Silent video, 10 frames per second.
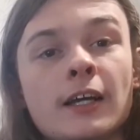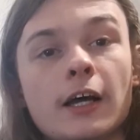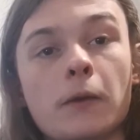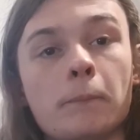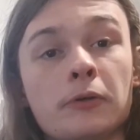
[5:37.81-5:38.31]

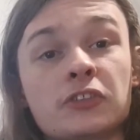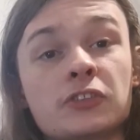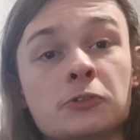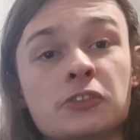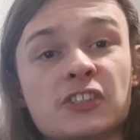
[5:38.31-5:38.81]
a
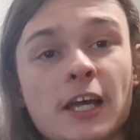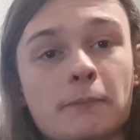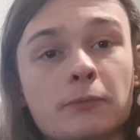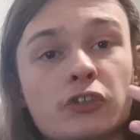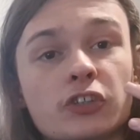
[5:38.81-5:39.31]

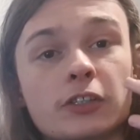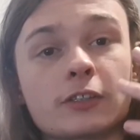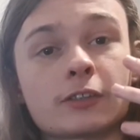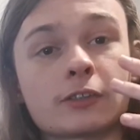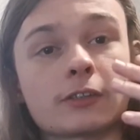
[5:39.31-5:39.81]

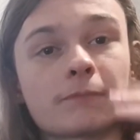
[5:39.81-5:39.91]
perception